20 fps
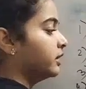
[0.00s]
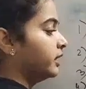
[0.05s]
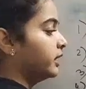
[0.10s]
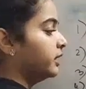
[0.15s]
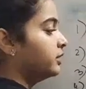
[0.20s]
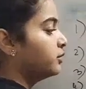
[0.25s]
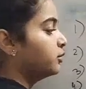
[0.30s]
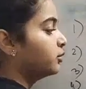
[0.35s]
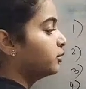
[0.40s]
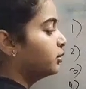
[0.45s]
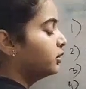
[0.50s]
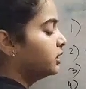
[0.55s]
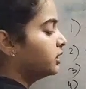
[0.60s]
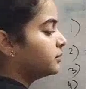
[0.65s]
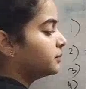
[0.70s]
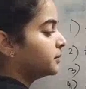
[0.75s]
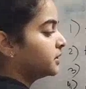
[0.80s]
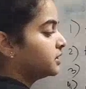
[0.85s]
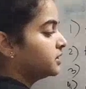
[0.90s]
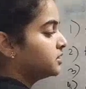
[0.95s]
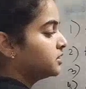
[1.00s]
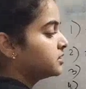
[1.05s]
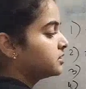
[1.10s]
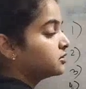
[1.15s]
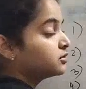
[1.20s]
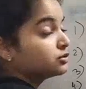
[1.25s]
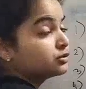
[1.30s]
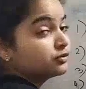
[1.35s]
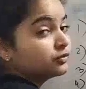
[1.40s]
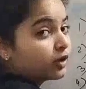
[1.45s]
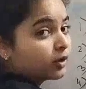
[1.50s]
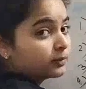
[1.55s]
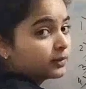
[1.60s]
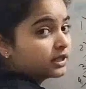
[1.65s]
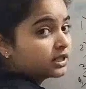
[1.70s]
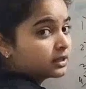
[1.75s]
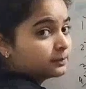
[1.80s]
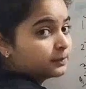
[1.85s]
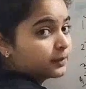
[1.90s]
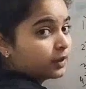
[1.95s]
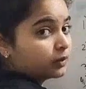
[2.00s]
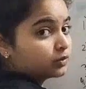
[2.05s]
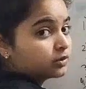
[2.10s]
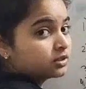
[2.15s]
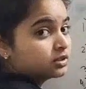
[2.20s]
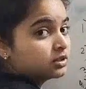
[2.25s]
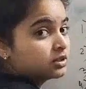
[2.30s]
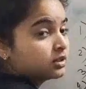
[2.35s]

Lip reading: in whole numbers to form a compound.